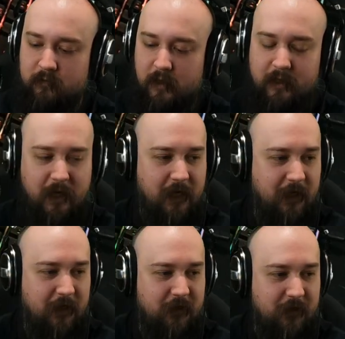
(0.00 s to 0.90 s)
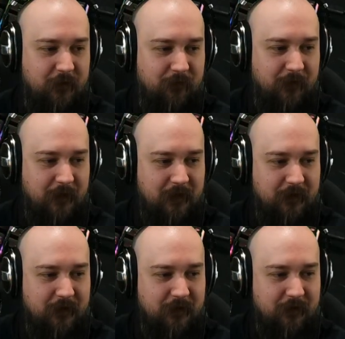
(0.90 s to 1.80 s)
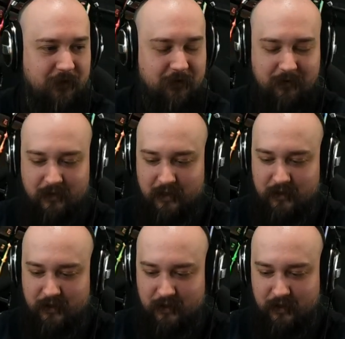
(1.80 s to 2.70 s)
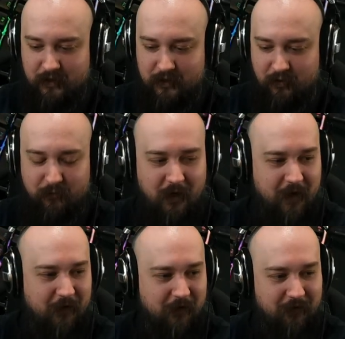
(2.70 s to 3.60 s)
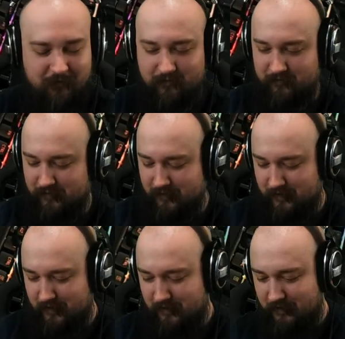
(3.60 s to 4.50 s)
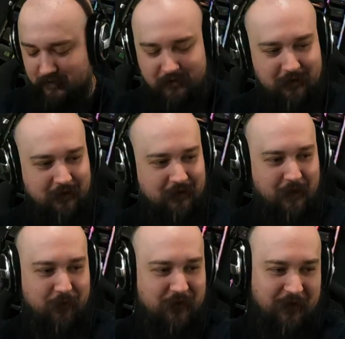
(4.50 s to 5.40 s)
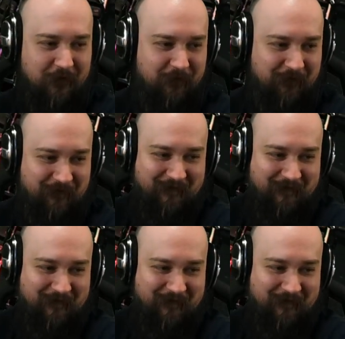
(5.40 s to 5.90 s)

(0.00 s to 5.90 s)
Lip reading: the 80s is still modern. That was like that